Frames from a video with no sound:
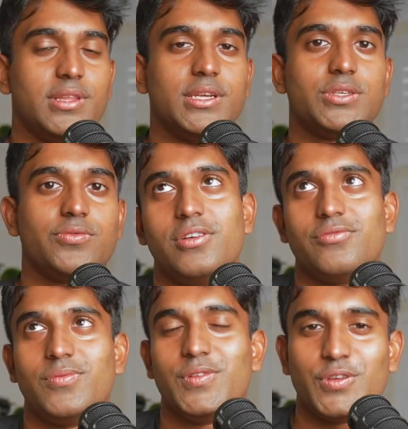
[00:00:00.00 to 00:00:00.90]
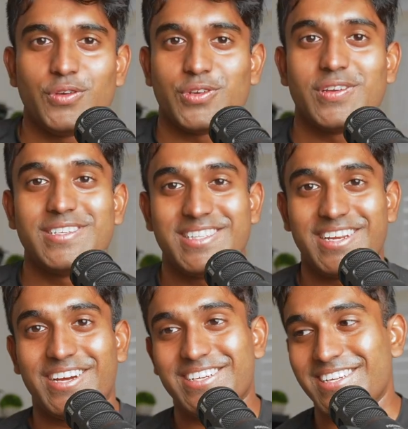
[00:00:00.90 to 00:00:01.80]
things from the toe socks that
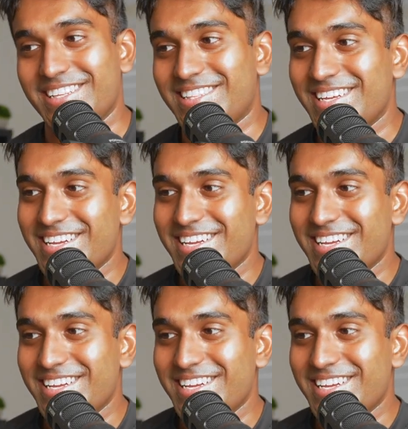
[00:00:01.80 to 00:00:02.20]
are underneath.